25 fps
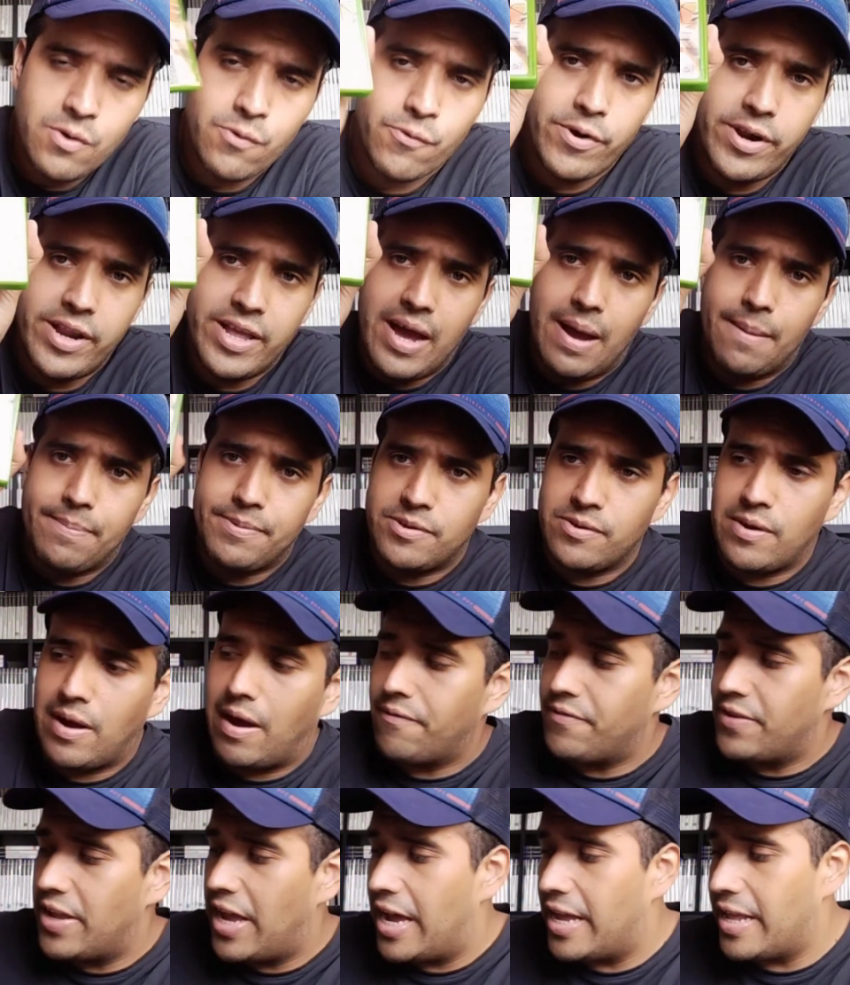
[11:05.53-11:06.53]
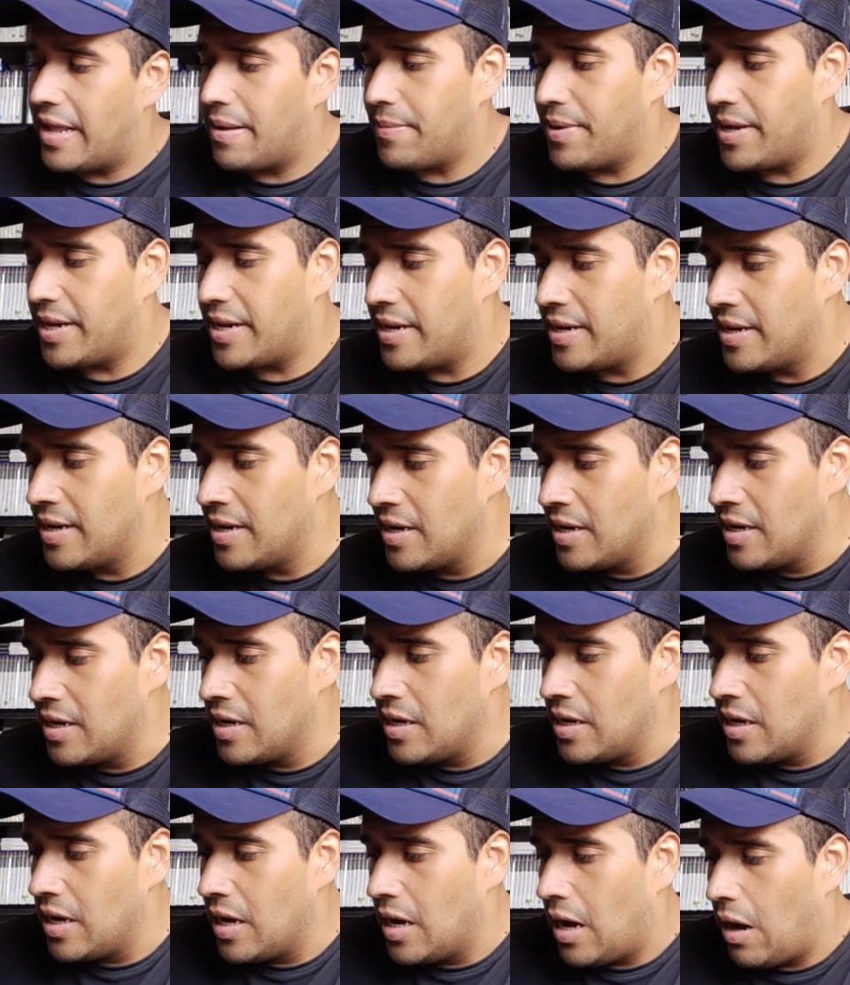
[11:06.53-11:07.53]
Really happy to have that. I mean,
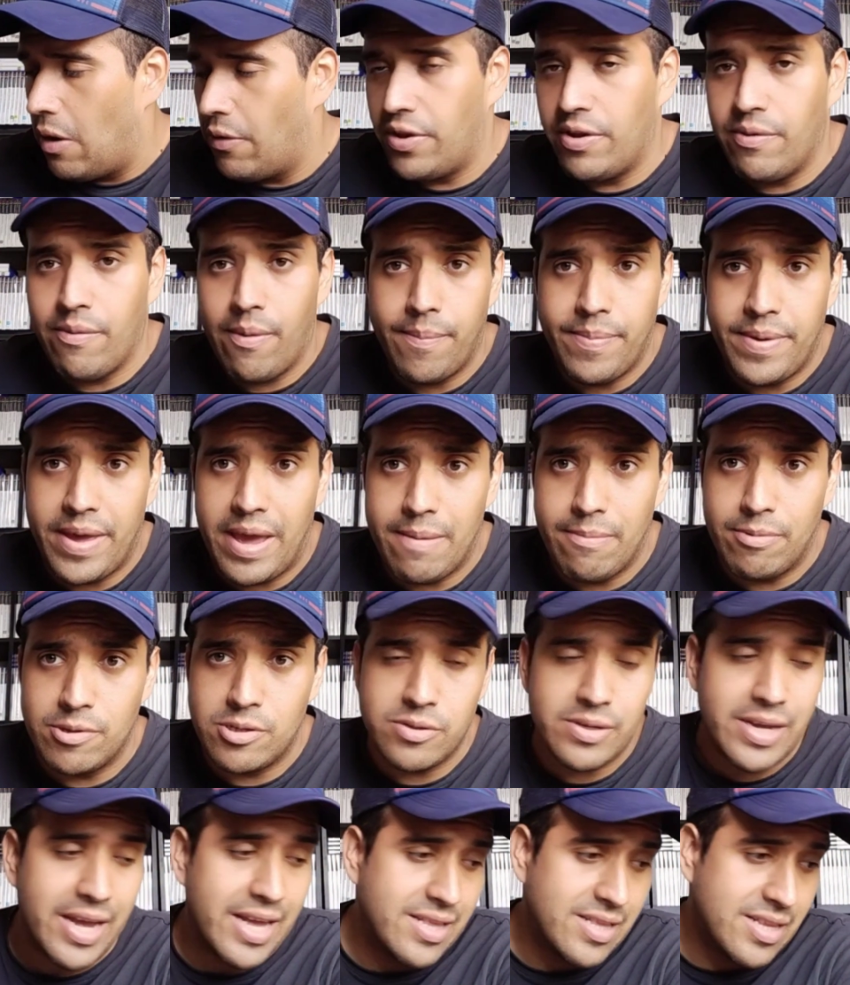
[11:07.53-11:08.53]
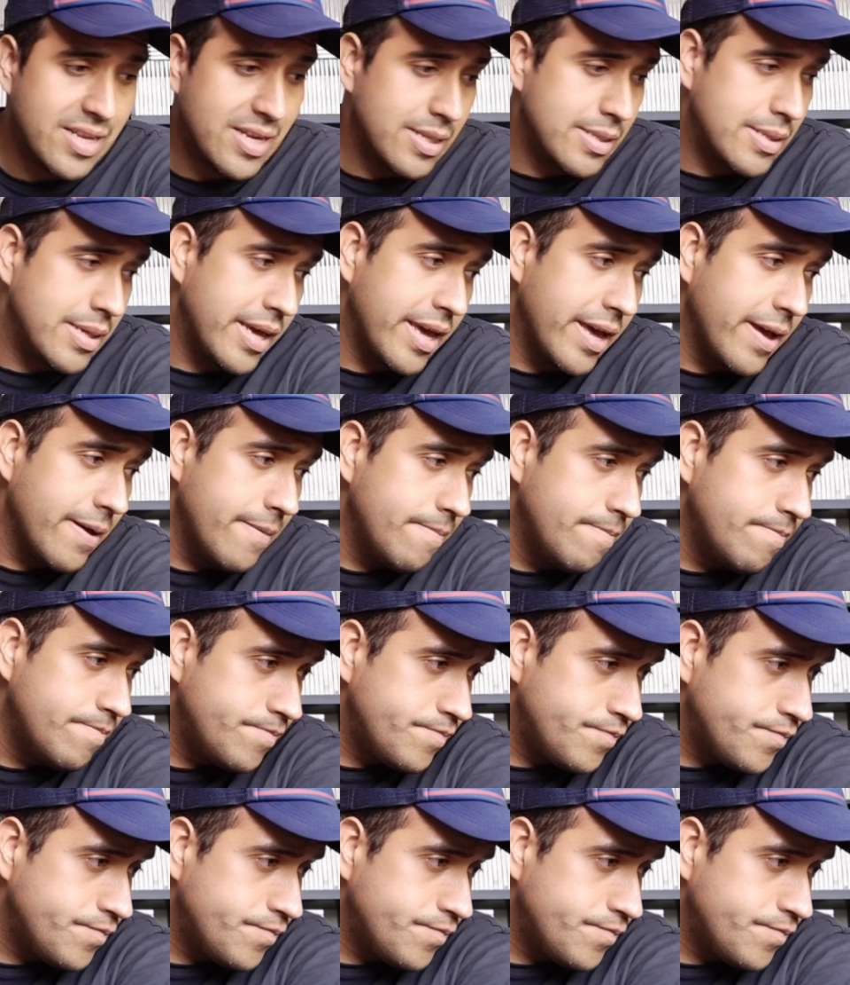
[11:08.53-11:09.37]
I'll never be able to get these here.